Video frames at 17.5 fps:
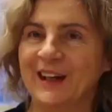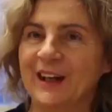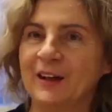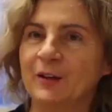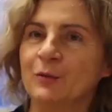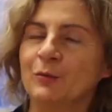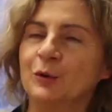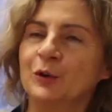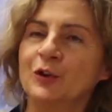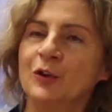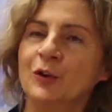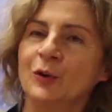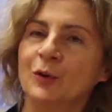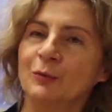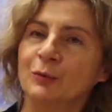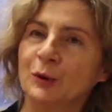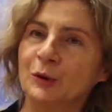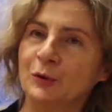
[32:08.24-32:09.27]
and
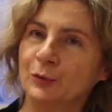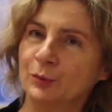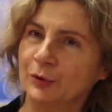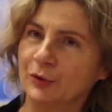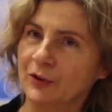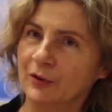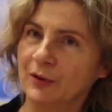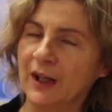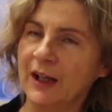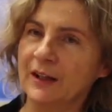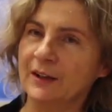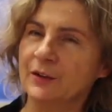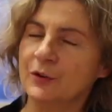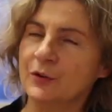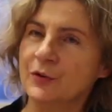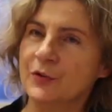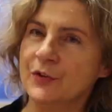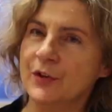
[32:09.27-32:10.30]
what would you
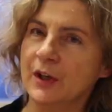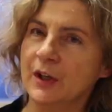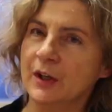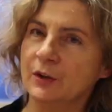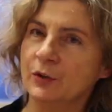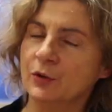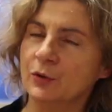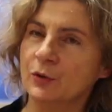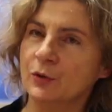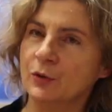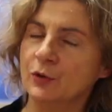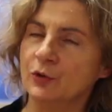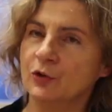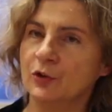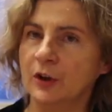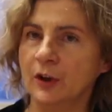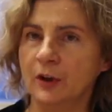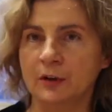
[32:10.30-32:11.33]
like to say to
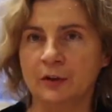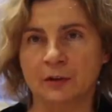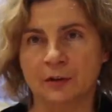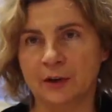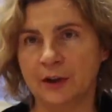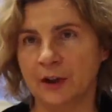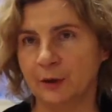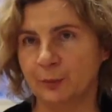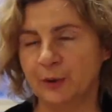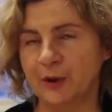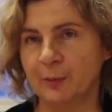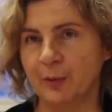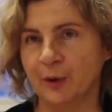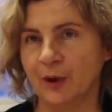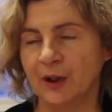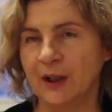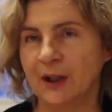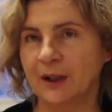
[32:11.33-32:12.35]
children or young
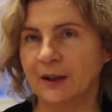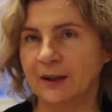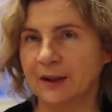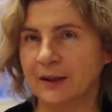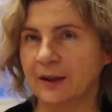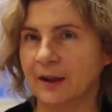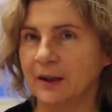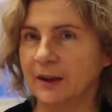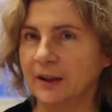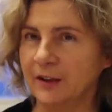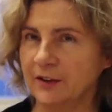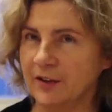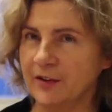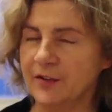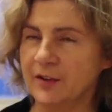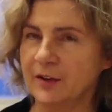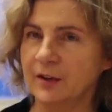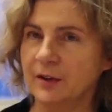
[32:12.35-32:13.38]
people that are
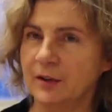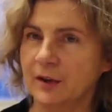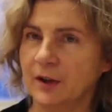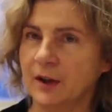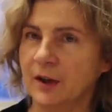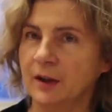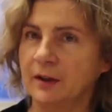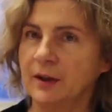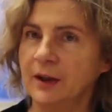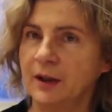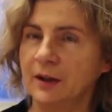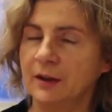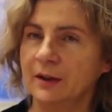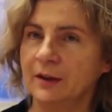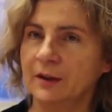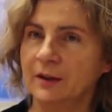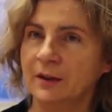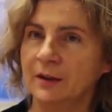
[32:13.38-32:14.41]
interested in a
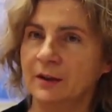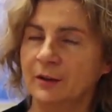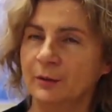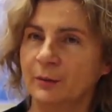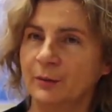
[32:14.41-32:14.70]
career in